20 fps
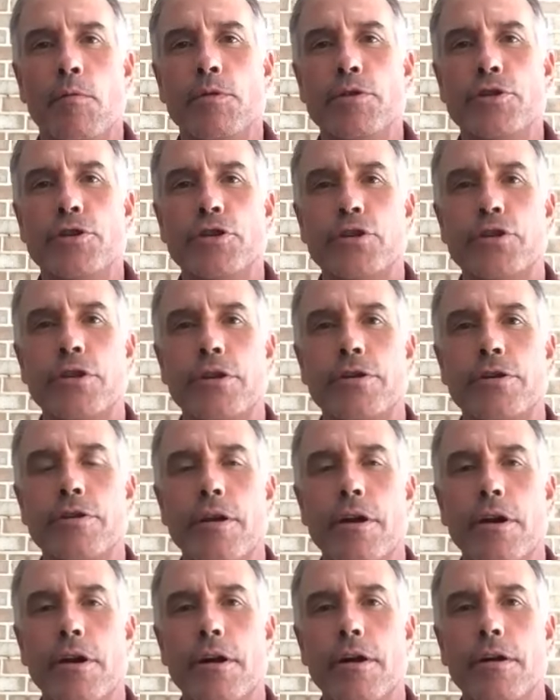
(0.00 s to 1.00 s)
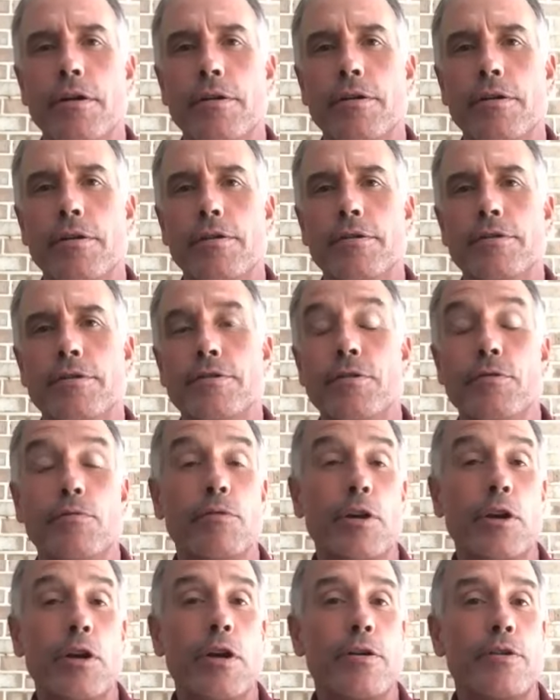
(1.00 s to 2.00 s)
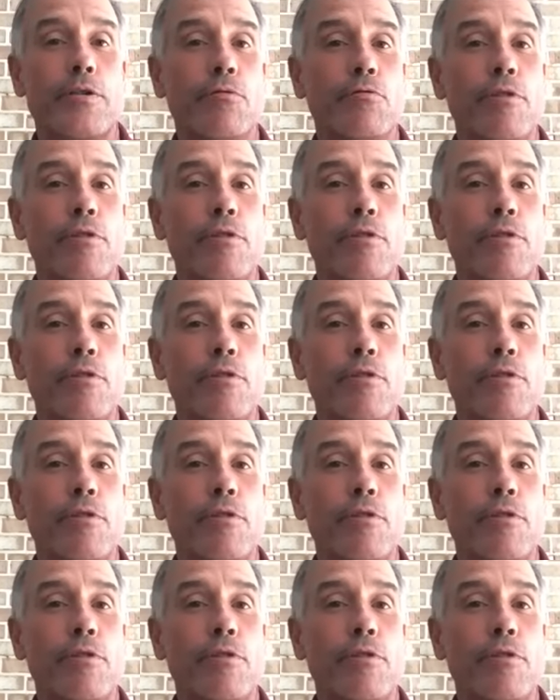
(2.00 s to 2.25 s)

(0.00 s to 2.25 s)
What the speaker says: which is to